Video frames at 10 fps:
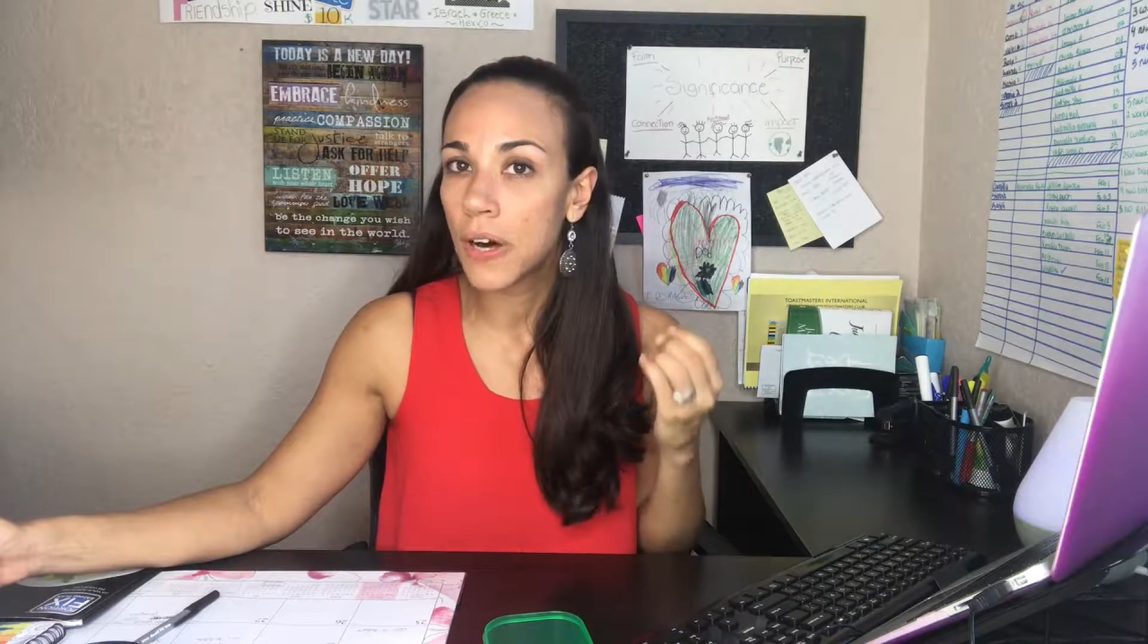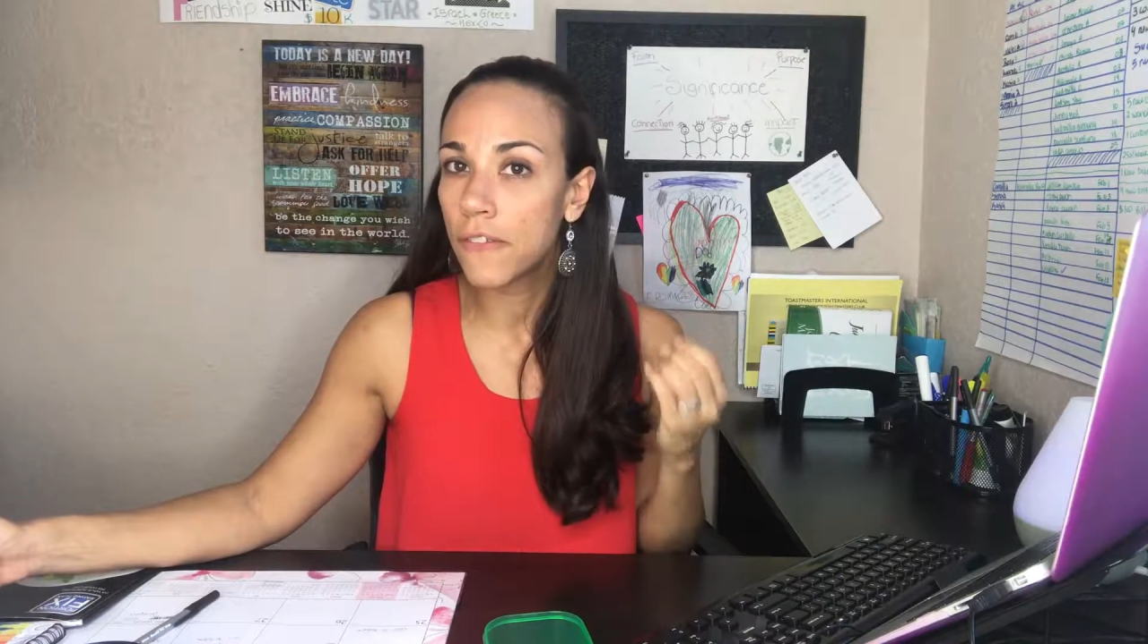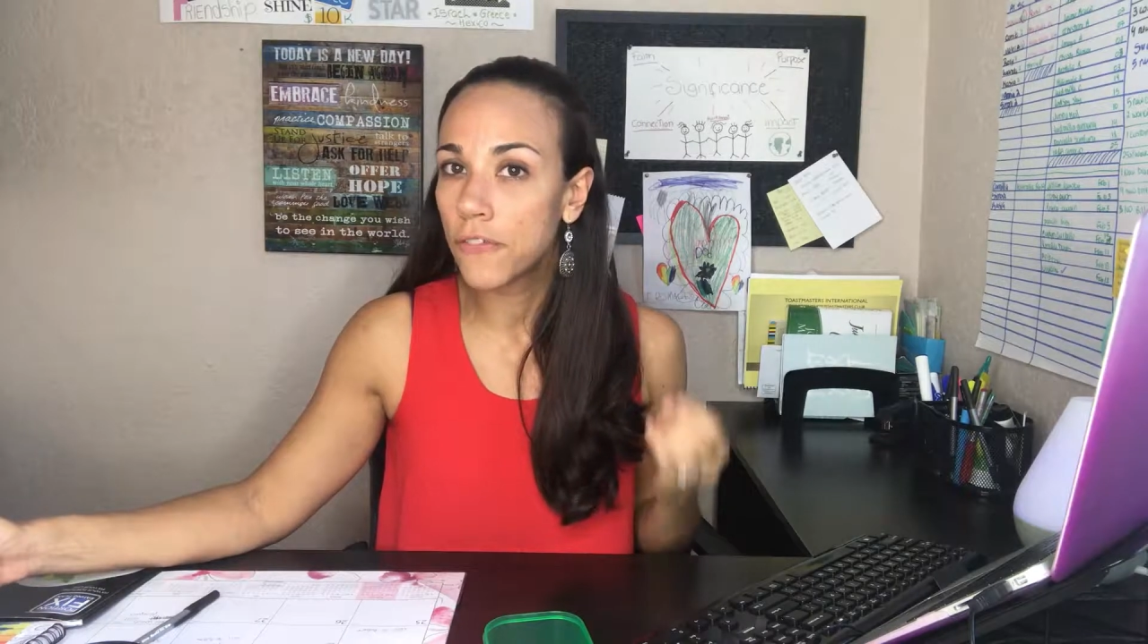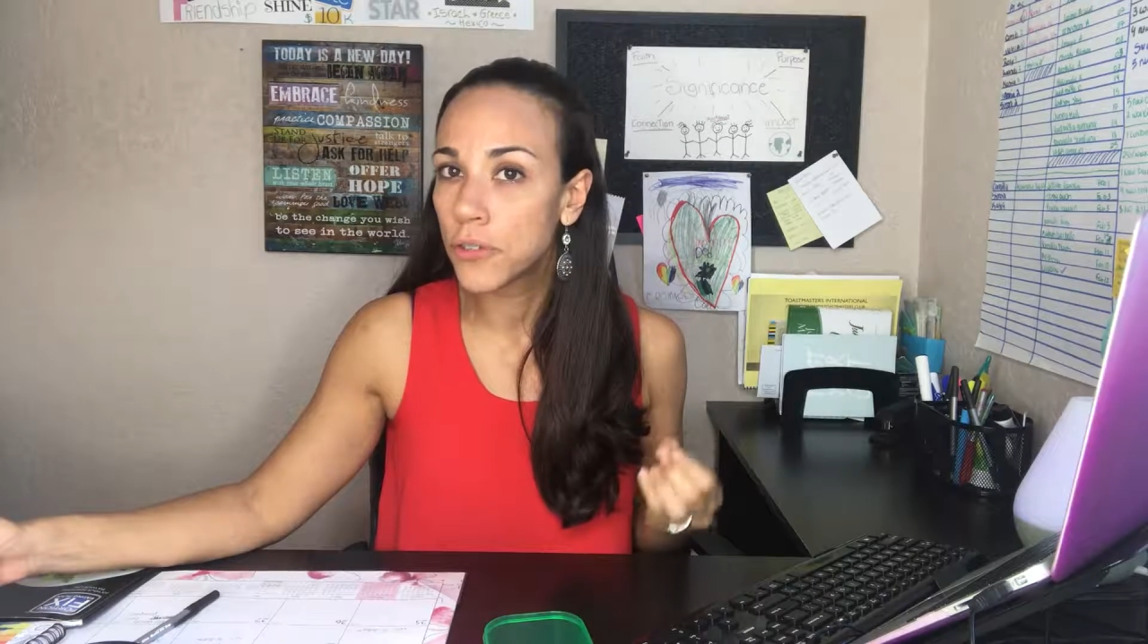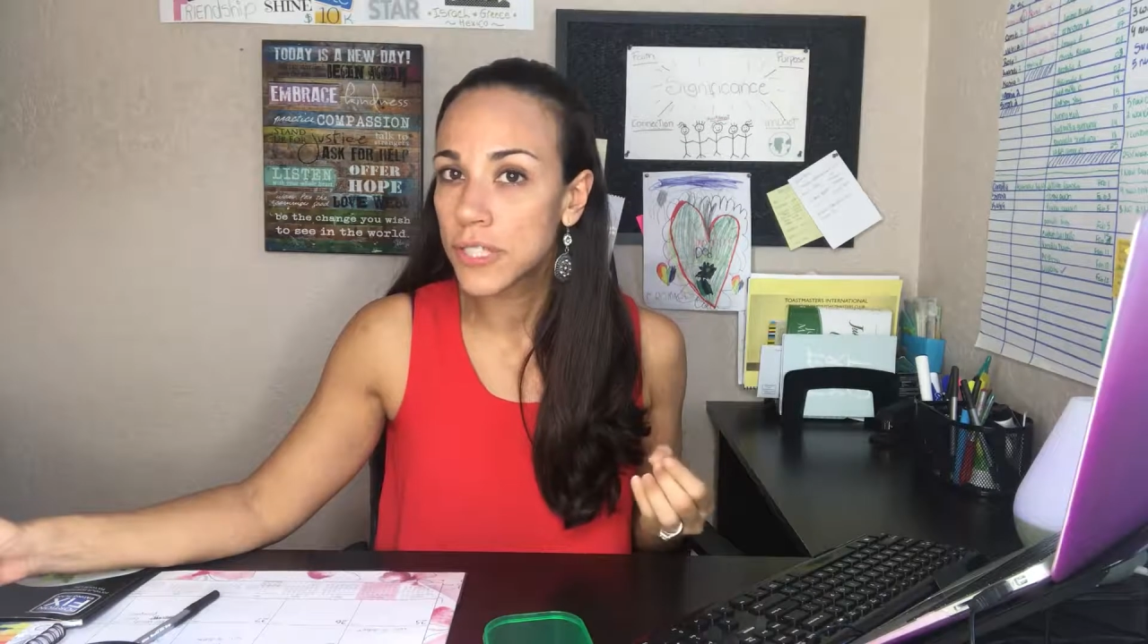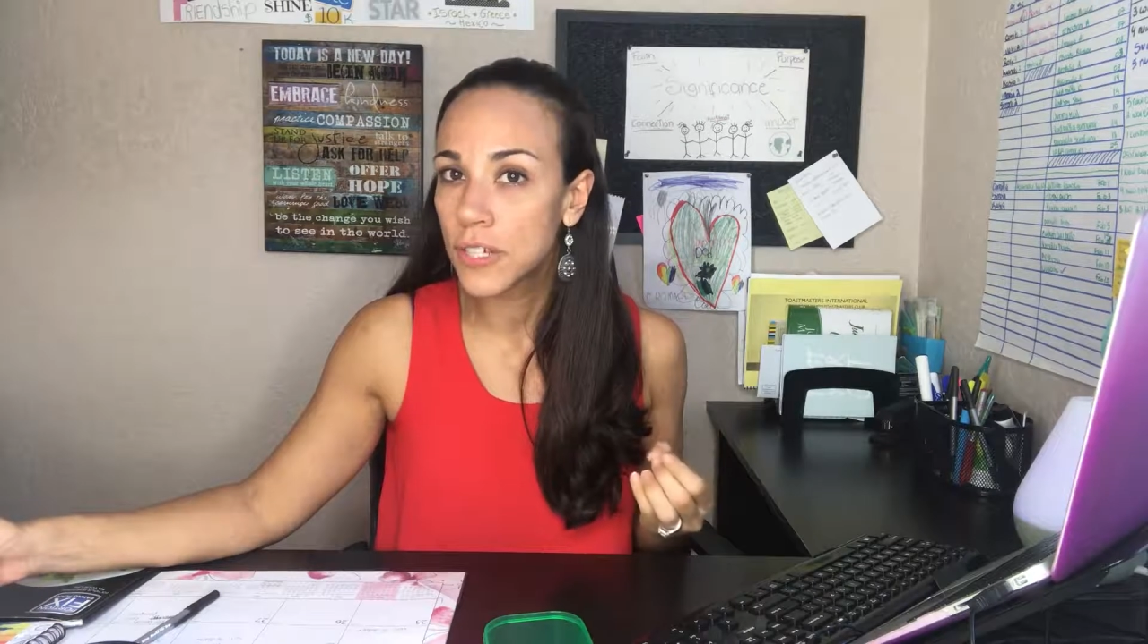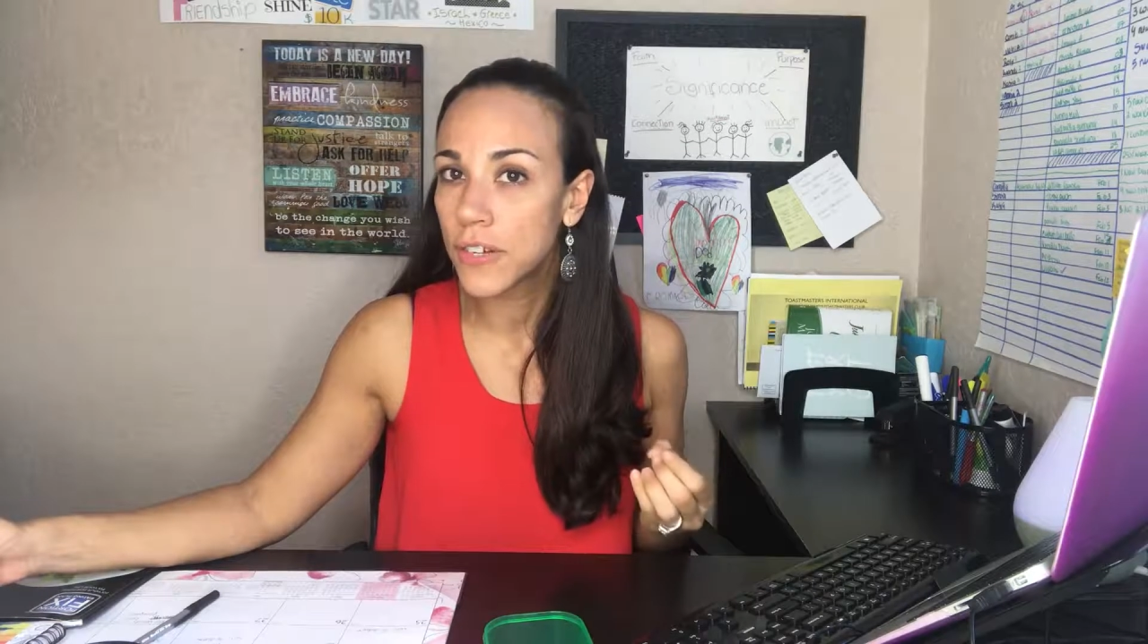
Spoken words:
a full 5